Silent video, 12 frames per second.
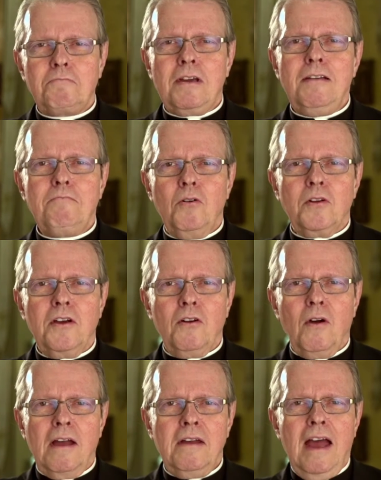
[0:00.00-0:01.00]
people? You
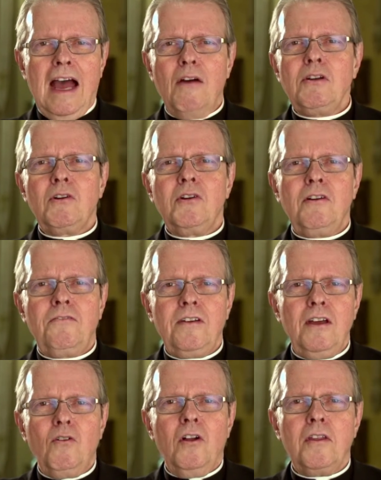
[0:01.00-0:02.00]
know, how are you going to
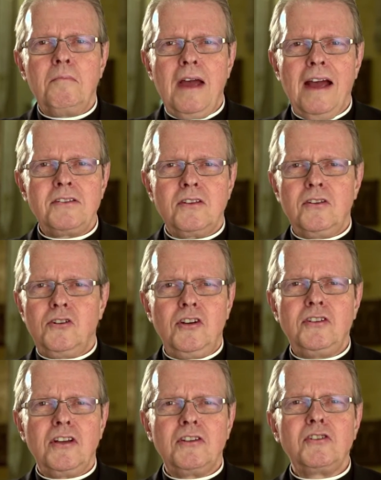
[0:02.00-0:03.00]
feed all the masses? And
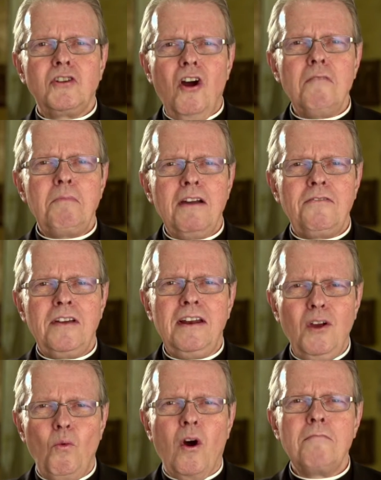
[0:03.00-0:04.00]
she said, start by
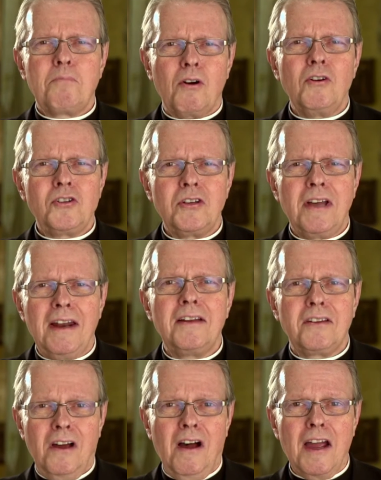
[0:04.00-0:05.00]
feeding one person at a
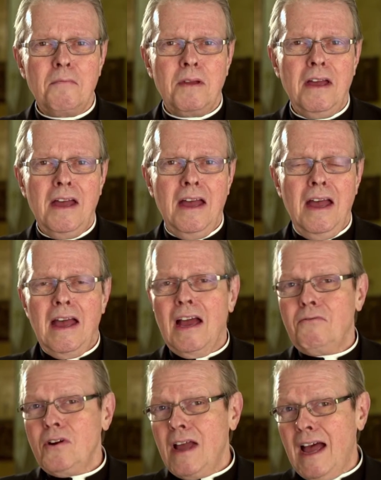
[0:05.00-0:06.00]
time.
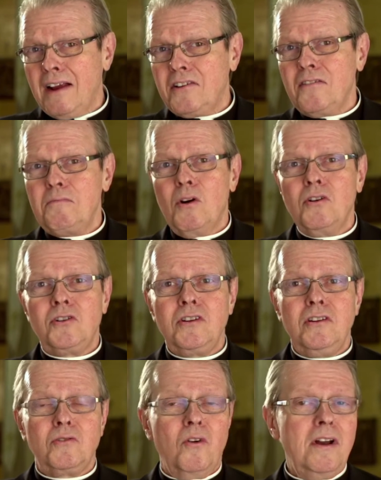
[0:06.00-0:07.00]
Every act of
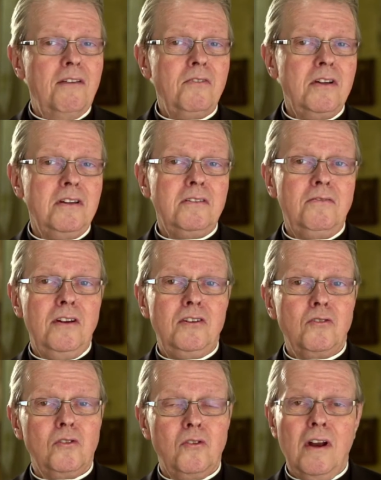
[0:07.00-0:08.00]
mercy toward every
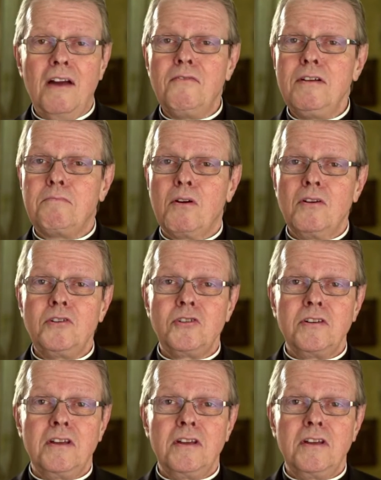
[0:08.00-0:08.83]
individual, toward every person,